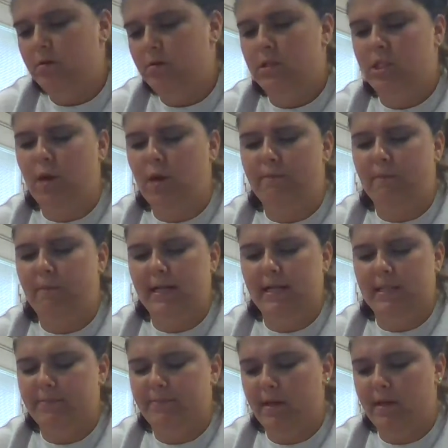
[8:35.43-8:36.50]

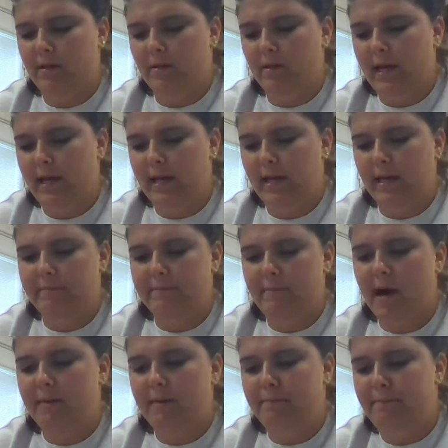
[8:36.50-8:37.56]
"Somebody's been laying in
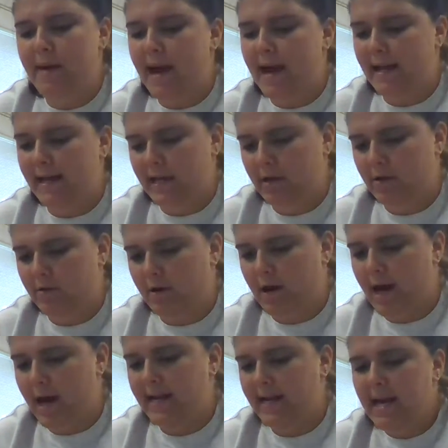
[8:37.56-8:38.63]
my bed," he
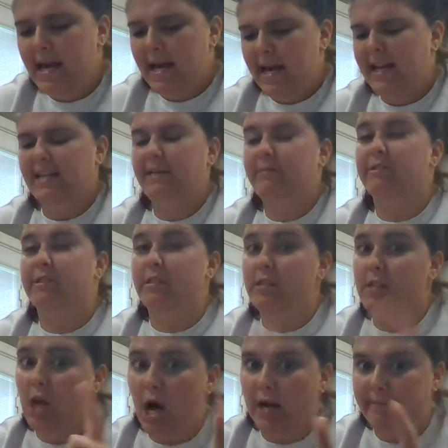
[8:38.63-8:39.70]
cried, and he was
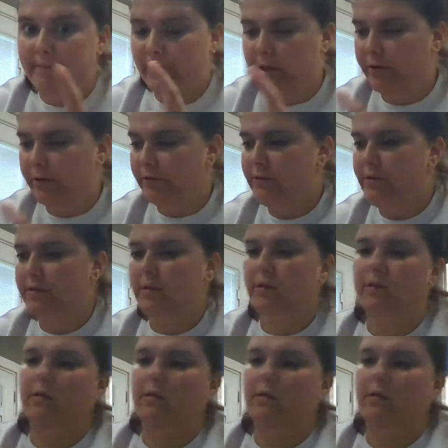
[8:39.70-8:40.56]
not amused.